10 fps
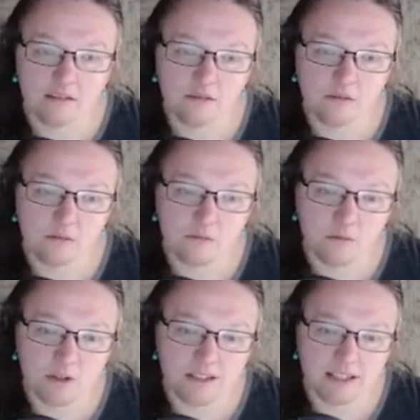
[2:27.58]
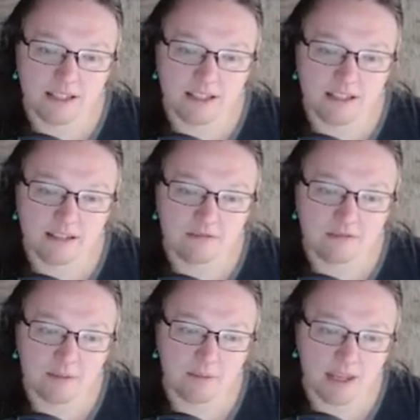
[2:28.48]
what they, the
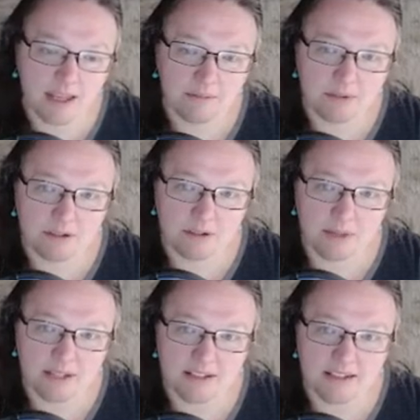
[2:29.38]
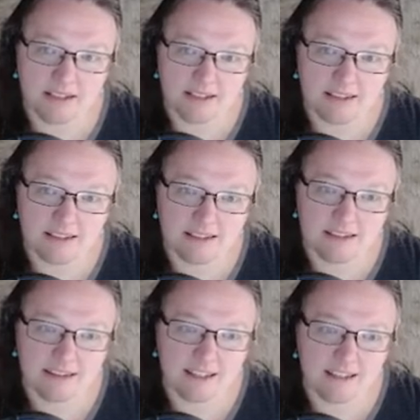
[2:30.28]
bad part about it is
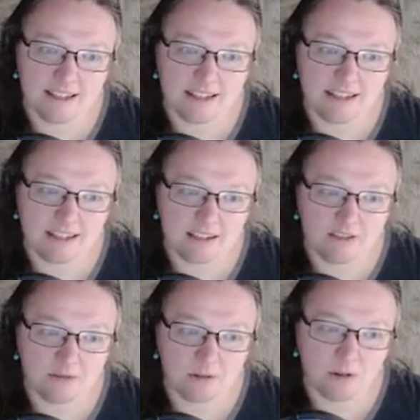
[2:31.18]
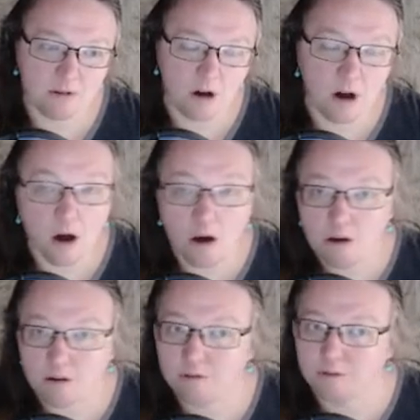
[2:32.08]
that they then throw
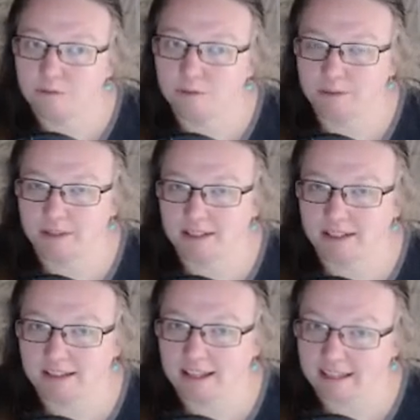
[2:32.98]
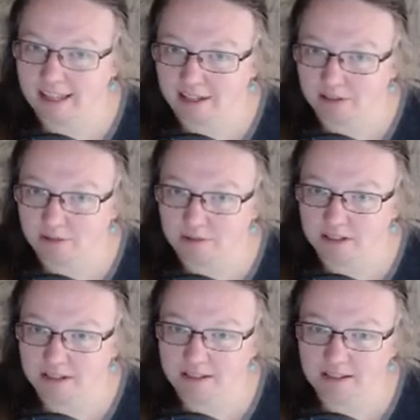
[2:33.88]
all women in that category,
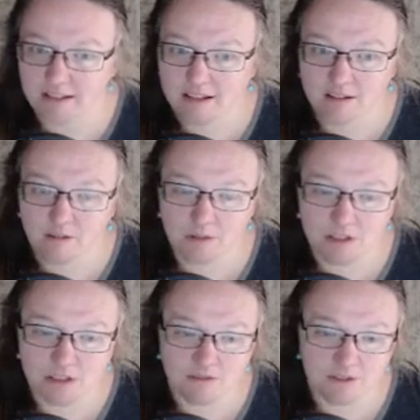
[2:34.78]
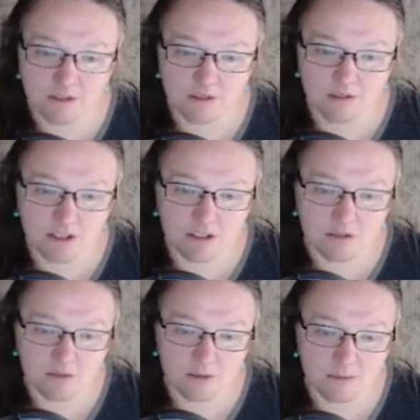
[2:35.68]
which if you're a traditional
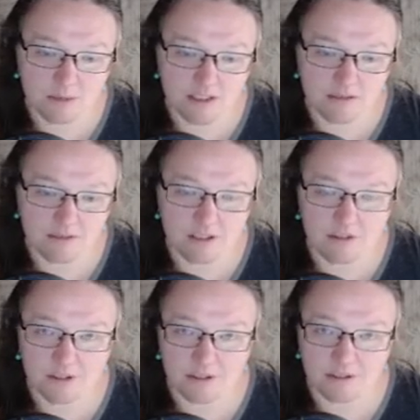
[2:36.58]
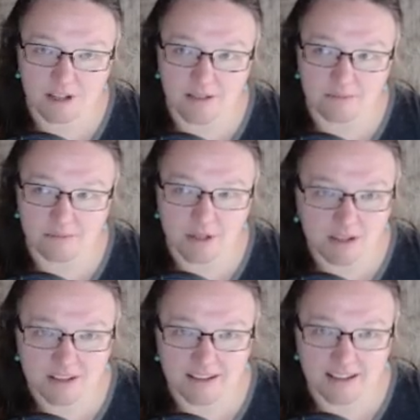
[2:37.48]
woman, you know, you're not part
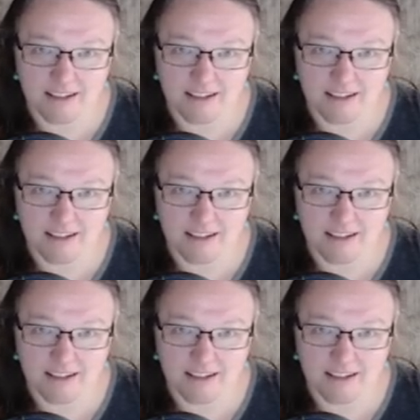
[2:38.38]
of that.